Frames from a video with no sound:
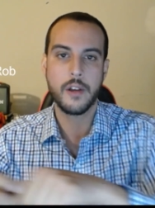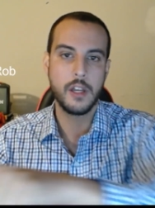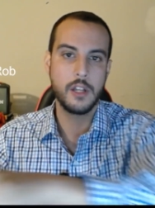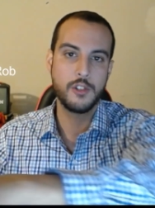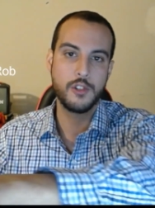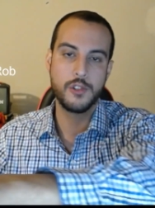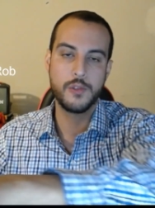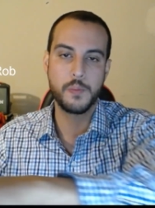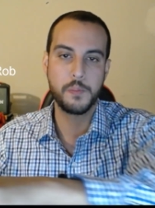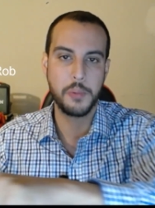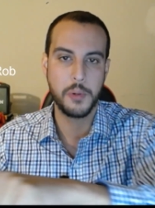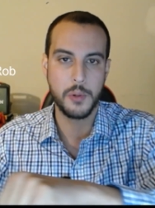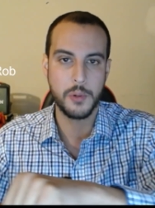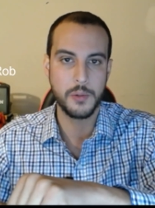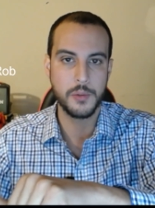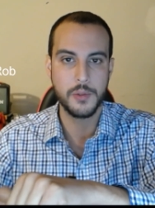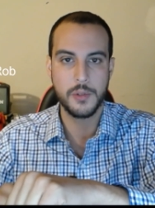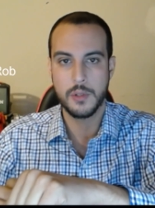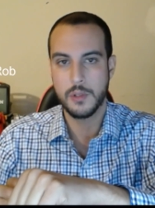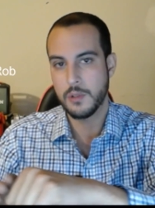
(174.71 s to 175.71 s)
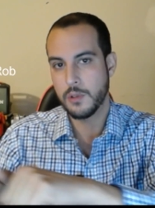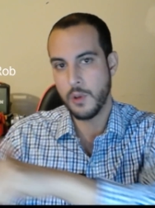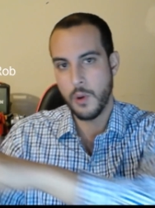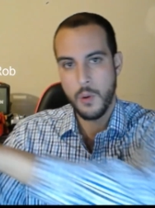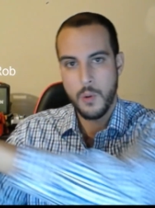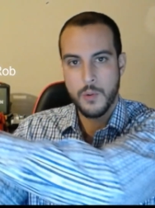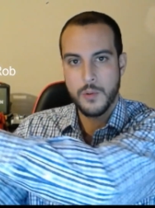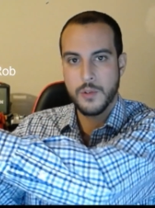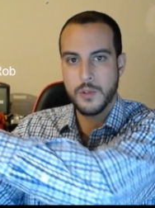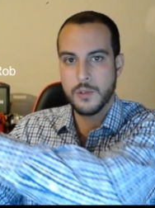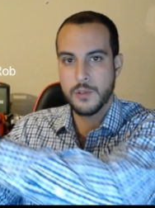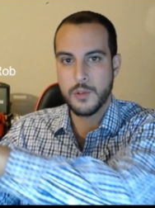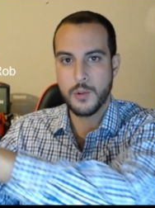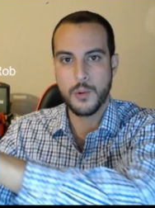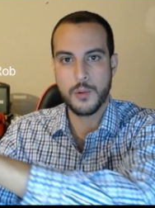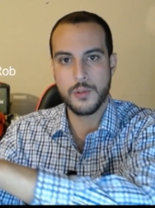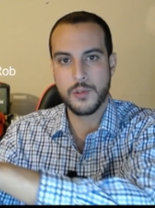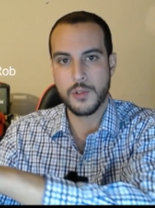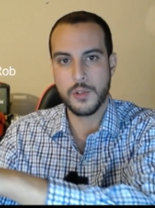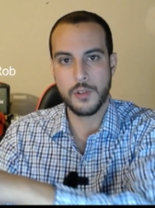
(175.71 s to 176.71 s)
it just pulled the owner
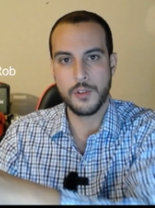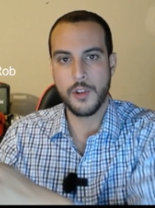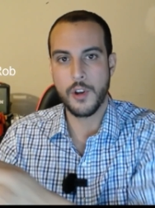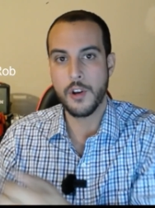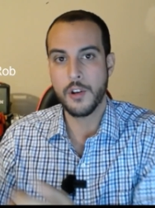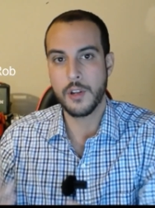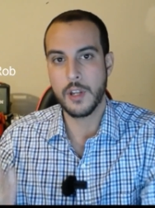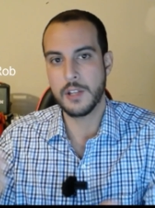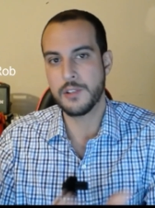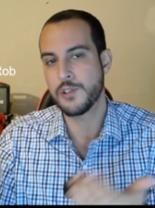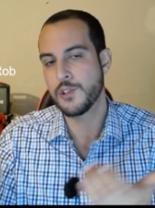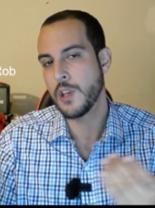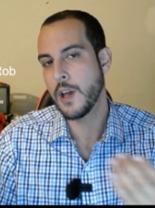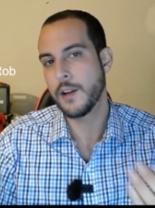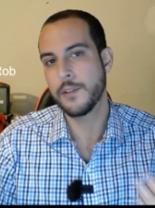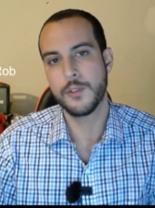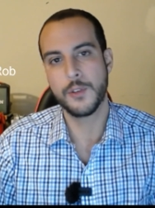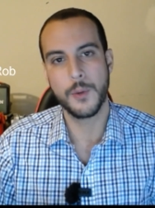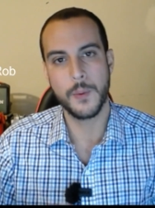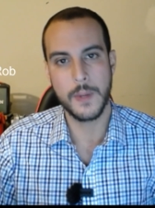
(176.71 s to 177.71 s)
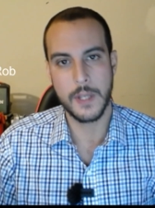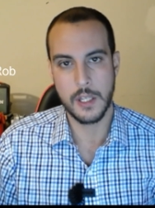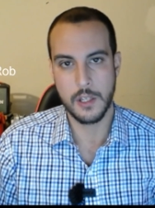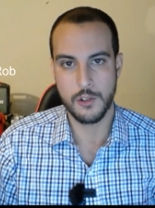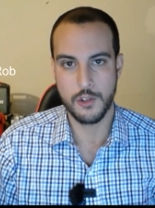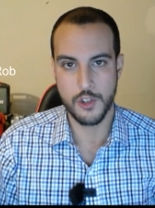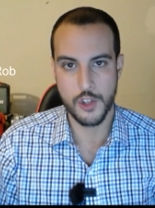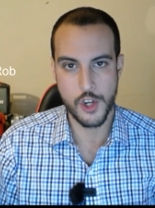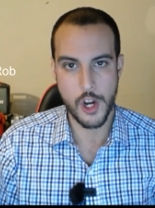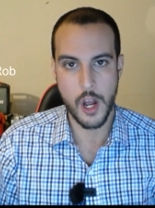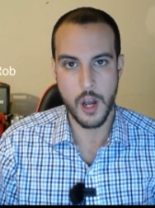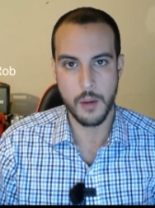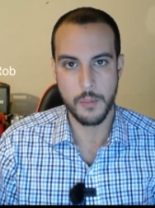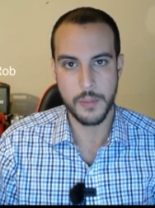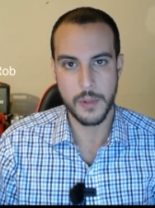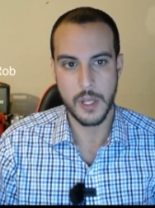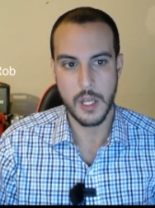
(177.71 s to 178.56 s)
towards the dog? It's not doing his job.